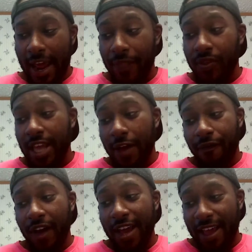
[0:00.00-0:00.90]
after
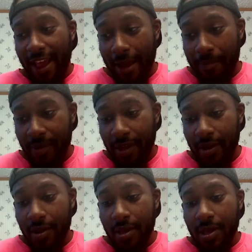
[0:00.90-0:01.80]
that fight
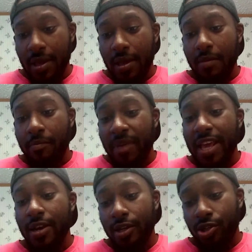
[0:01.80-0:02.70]
happened,
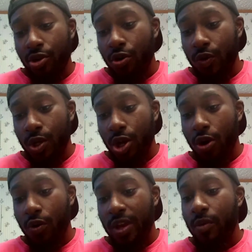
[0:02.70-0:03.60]
me and the dude, you
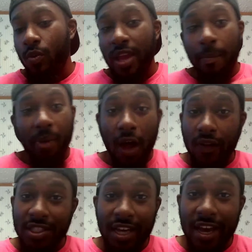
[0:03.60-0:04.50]
know, we
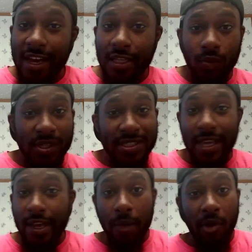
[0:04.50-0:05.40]
apologized. We
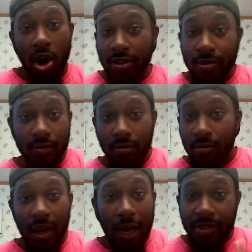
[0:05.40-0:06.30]
said I'm our,
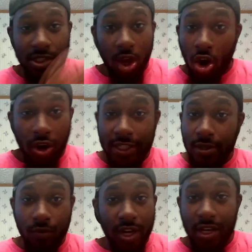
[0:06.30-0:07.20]
I'm
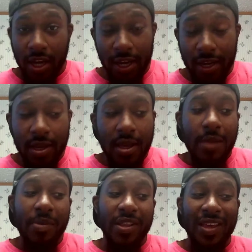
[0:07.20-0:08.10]
sorry's and whatnot.
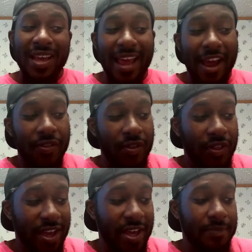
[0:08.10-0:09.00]
But then
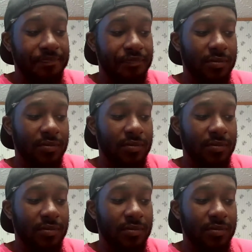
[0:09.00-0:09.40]
after that,